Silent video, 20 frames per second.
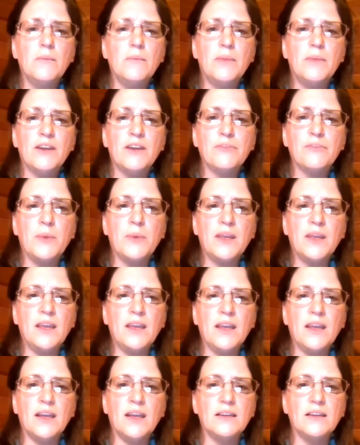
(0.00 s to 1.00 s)
But if we
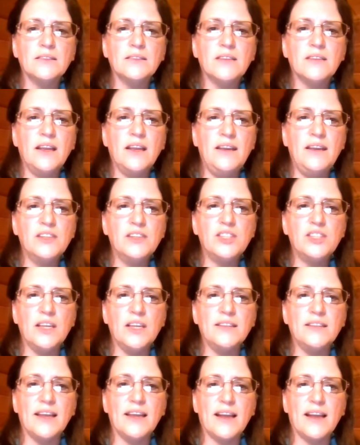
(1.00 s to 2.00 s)
can't
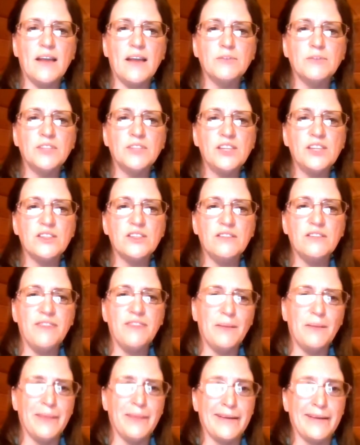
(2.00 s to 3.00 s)
initiate that conversation, if
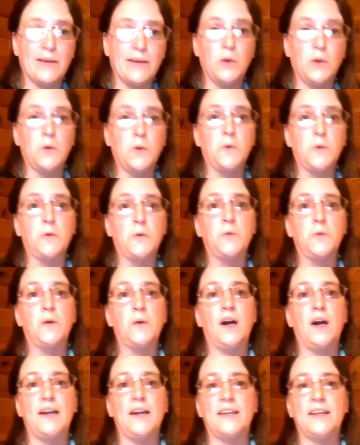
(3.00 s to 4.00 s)
I'm like, oh,
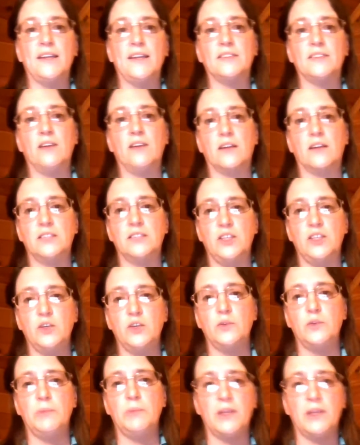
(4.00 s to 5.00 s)
I can't talk to
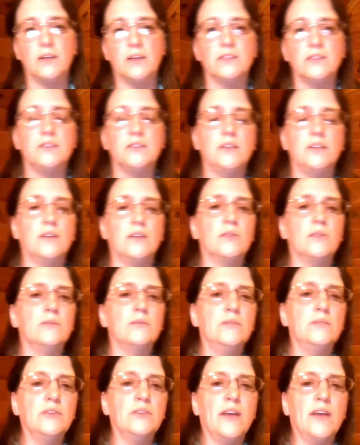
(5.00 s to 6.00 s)
you because, you're
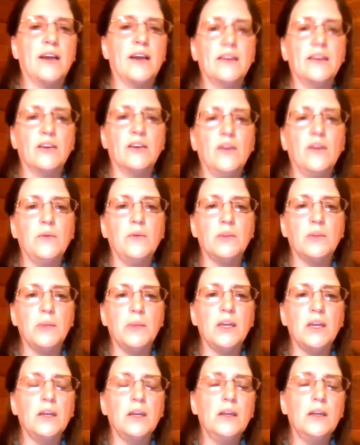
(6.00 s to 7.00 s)
not going to agree with
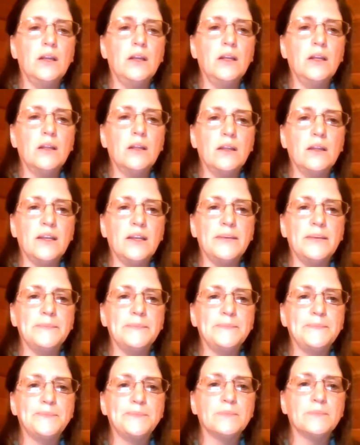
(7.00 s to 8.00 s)
me.
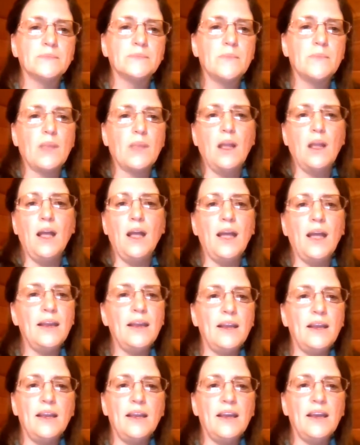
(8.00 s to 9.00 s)
And
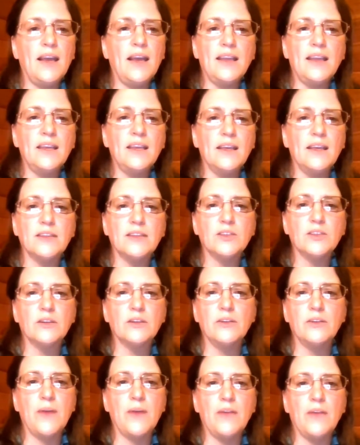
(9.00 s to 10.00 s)
I can get
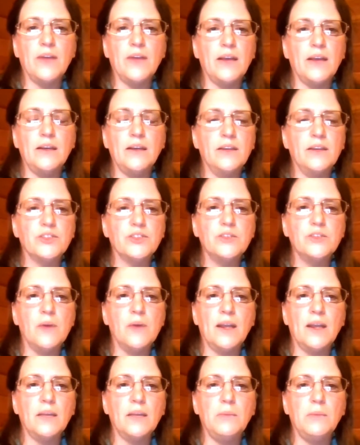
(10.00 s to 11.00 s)
turned around on an issue.
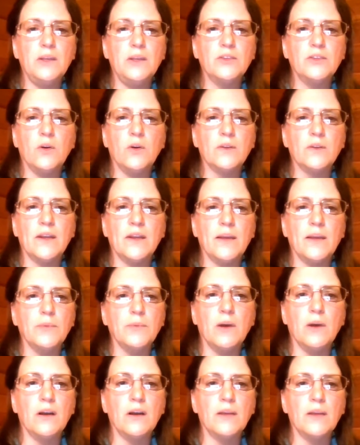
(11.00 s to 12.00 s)
I can be told that I'm
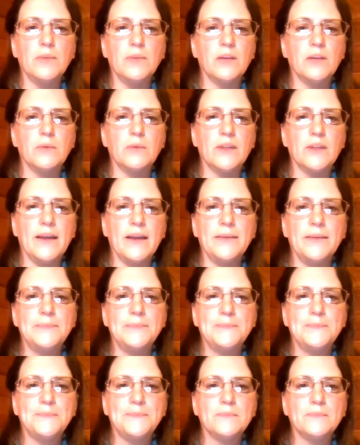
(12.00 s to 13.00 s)
wrong. I'm good with that.
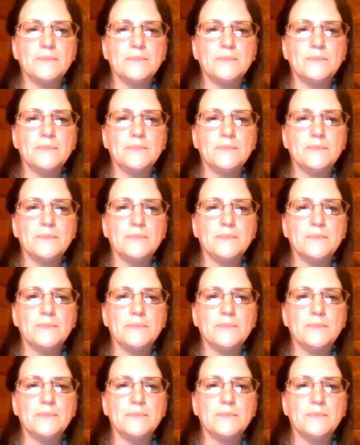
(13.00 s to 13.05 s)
